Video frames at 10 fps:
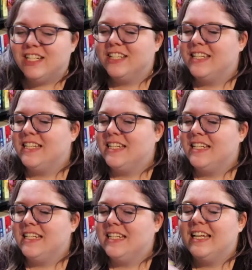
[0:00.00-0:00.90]
I just,
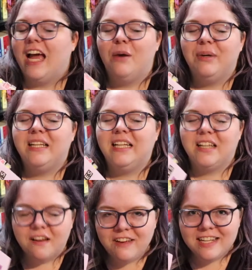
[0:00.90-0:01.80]
I really
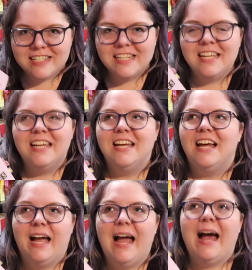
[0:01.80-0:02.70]
love it.
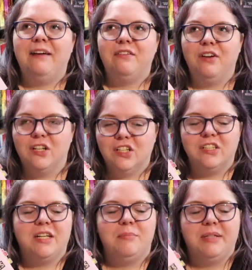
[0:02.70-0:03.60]
I have
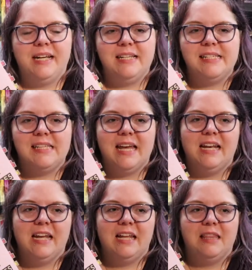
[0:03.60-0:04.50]
heard complaints
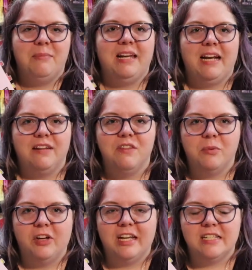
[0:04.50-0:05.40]
that at the beginning of the
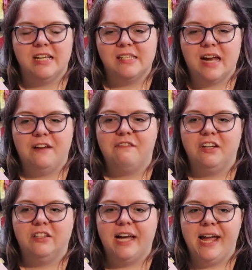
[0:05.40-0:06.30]
book it does kind of
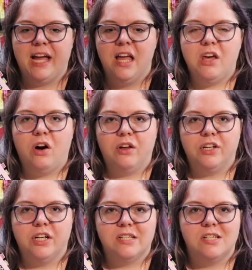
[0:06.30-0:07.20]
feel like the
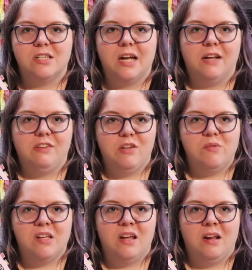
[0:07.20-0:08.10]
author is just kind of
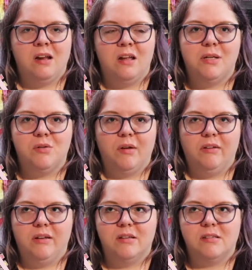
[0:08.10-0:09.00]
using mental
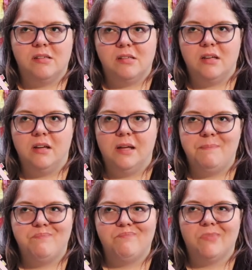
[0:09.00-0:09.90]
illness
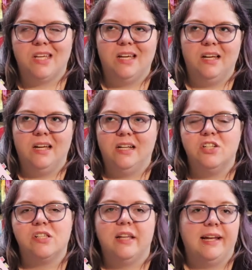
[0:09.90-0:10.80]
uh,
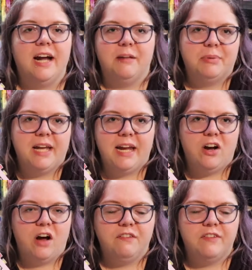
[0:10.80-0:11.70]
just like kind of
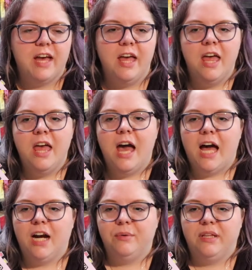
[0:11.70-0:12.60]
playing of that
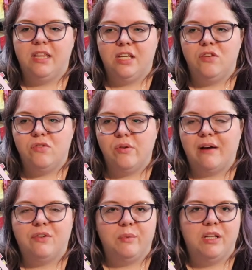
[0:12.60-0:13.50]
and I really think you do
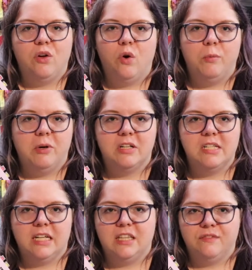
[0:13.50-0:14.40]
have to read the whole book
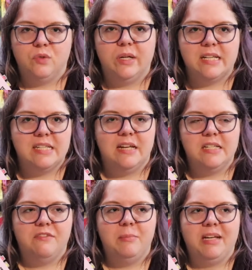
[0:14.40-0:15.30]
to get the full extent
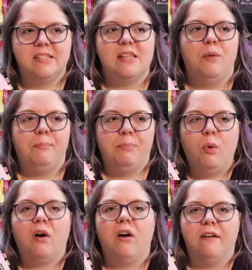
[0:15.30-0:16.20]
of it because the
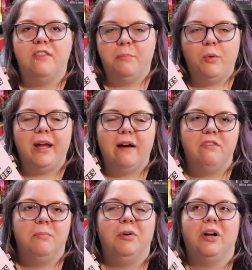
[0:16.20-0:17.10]
part of the point
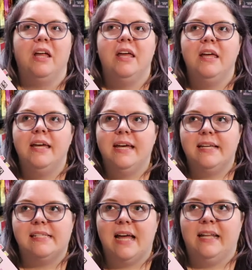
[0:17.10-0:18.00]
of the book
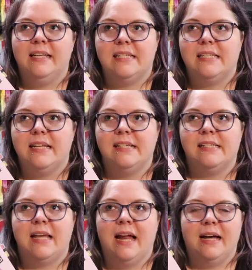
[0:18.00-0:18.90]
is that these
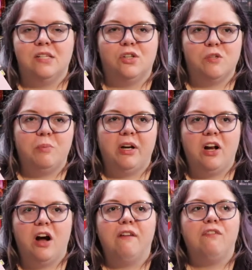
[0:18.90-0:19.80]
things that Esther is
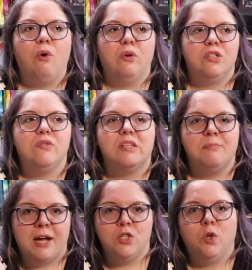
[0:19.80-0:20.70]
putting off onto this
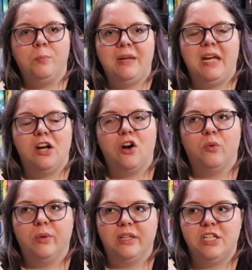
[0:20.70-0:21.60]
magical being are
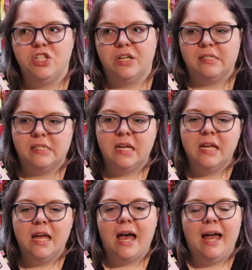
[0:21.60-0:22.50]
really just
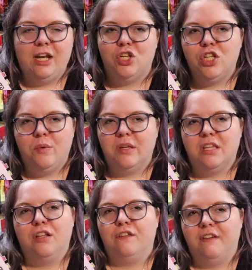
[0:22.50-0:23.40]
an issue
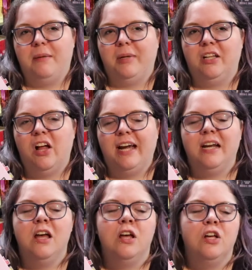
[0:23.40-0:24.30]
within their family
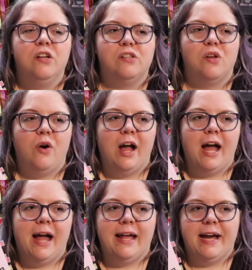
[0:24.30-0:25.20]
line so
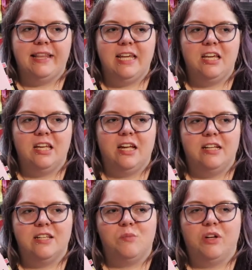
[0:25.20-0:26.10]
I, I think
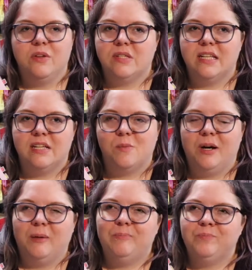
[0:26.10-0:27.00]
it is one of those things
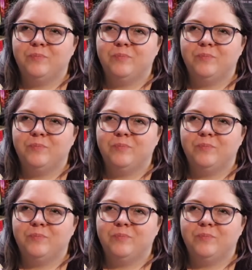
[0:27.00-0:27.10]
where